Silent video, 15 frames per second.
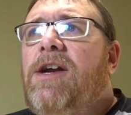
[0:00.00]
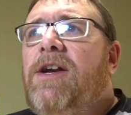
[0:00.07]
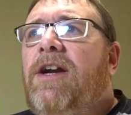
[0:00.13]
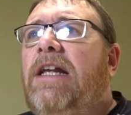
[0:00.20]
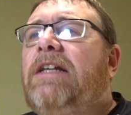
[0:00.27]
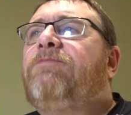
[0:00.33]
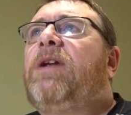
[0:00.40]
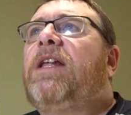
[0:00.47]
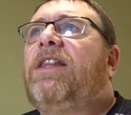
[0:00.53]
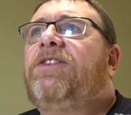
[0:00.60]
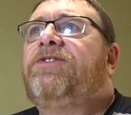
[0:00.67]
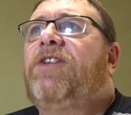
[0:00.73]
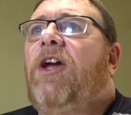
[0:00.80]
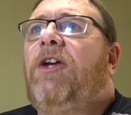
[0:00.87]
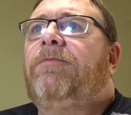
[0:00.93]
Let's break this
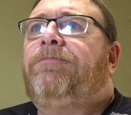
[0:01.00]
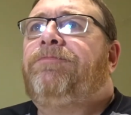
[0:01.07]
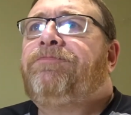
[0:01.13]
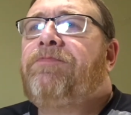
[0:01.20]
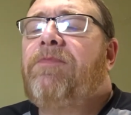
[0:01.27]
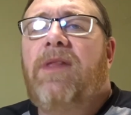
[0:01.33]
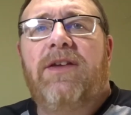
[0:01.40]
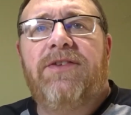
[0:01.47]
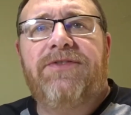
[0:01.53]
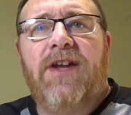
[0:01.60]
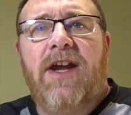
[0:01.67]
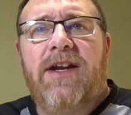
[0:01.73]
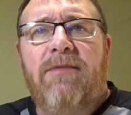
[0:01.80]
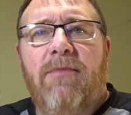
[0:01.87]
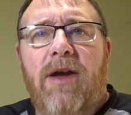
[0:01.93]
down.
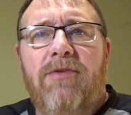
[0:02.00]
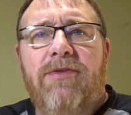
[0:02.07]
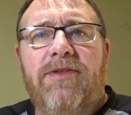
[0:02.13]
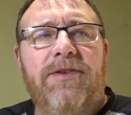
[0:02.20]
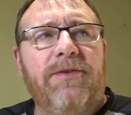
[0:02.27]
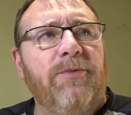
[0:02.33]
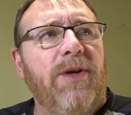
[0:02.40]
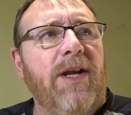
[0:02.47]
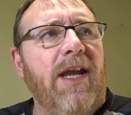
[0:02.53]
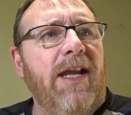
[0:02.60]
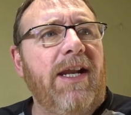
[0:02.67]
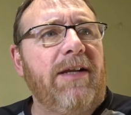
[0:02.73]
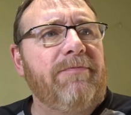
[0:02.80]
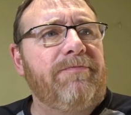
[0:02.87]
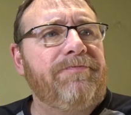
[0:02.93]
Start in the mouth, we're
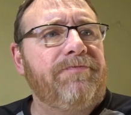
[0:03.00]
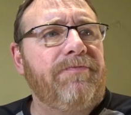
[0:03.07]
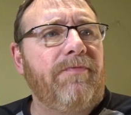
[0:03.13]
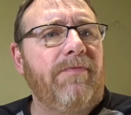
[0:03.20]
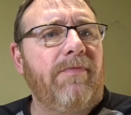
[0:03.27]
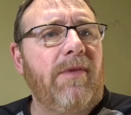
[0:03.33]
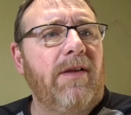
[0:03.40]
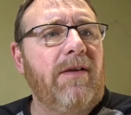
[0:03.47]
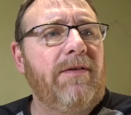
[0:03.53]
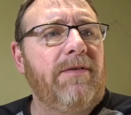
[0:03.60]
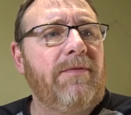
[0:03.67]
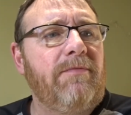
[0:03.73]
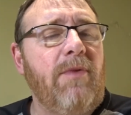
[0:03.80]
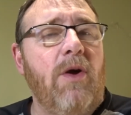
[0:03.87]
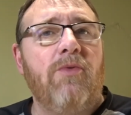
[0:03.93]
getting
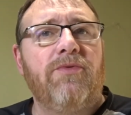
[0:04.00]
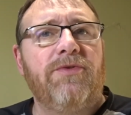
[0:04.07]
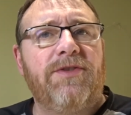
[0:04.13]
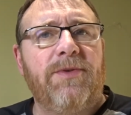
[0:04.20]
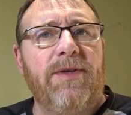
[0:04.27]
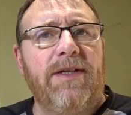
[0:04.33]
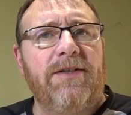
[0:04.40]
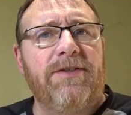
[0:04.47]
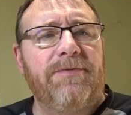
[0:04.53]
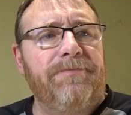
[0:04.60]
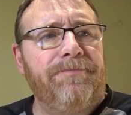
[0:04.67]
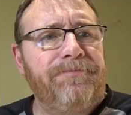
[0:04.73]
malt and sweetness.